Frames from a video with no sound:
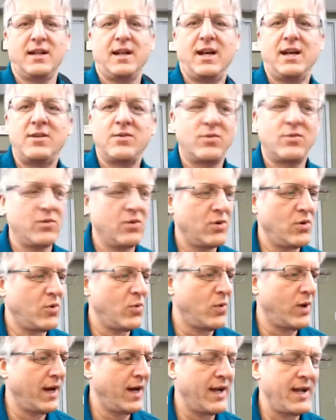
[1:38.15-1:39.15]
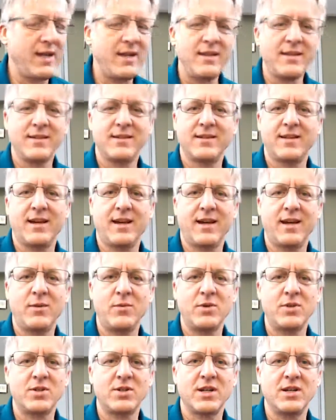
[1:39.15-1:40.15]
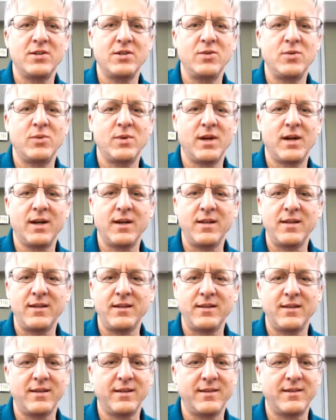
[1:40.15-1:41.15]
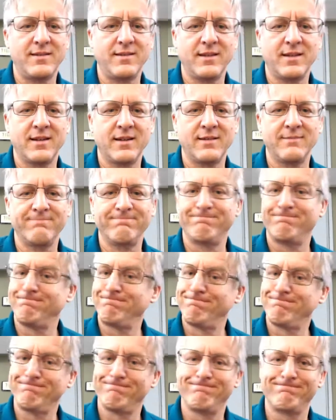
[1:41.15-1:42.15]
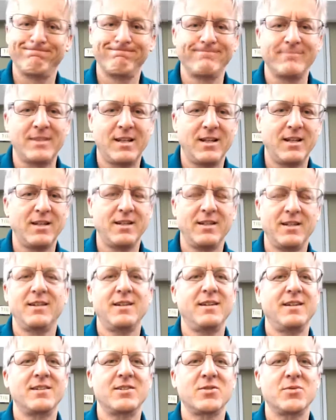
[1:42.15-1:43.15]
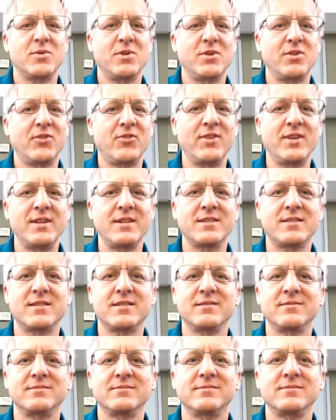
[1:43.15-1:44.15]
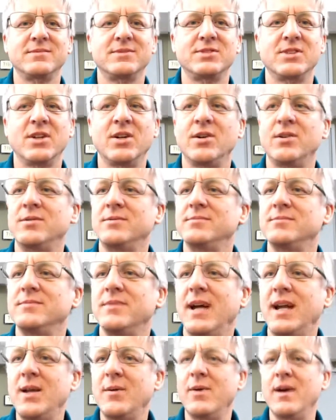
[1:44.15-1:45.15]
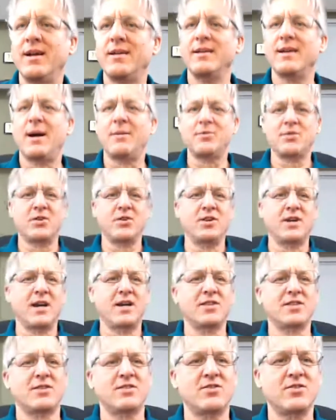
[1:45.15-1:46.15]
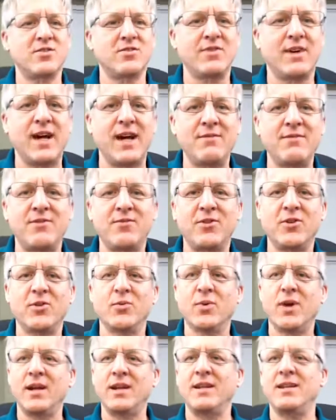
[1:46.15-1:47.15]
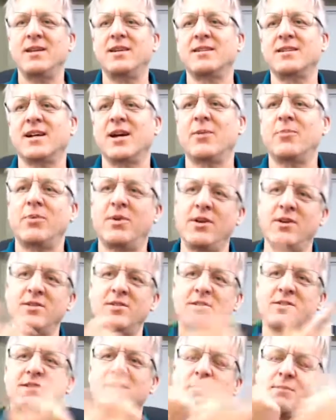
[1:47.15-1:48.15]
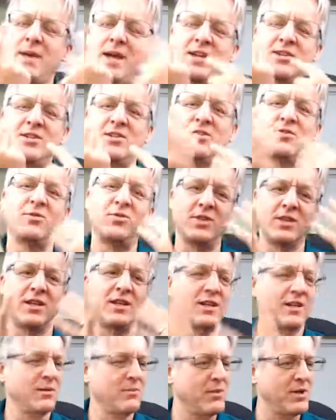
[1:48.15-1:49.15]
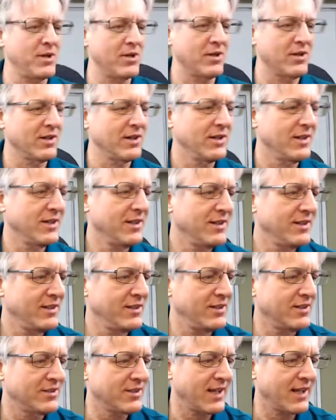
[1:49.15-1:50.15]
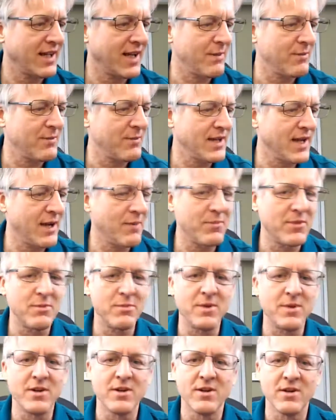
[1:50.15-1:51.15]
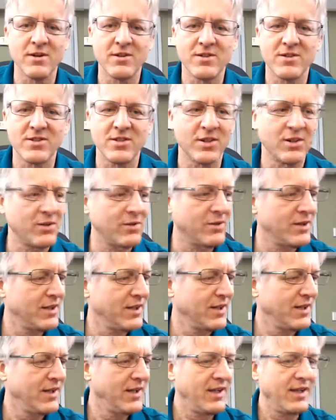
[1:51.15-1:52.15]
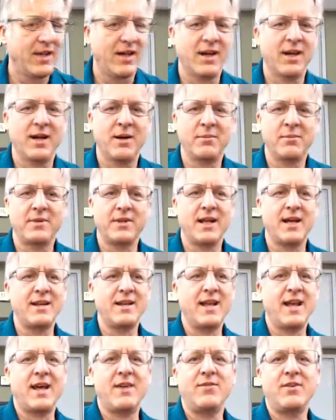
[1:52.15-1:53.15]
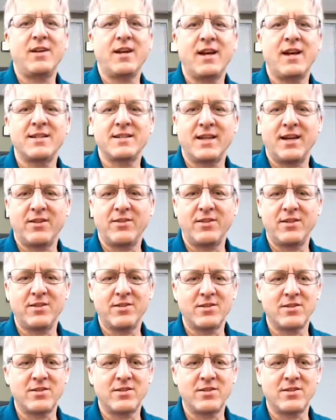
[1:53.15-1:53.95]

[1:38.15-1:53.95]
I don't know why. I wish I knew why. It just one of those things. So anyway, I'm sure you guys can survive if you're righty guitar players. Just imagine you looking in a mirror. It's like I'm the mirror. So I'm glad to have you guys out there.